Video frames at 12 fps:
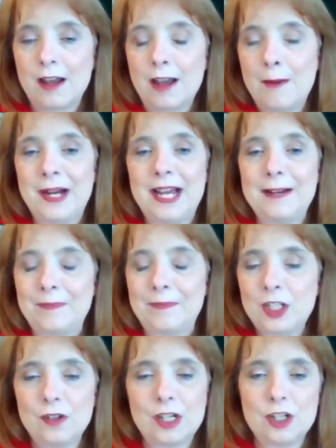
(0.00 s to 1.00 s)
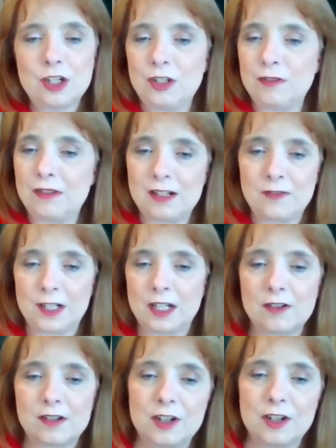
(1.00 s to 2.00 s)
But you can shoot these
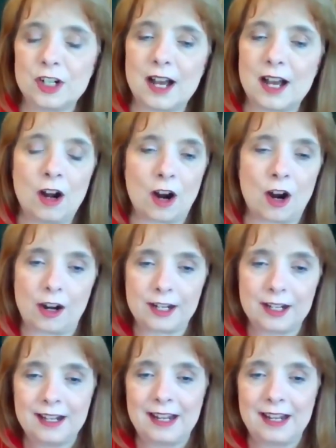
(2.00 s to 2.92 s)
videos; they're not hard.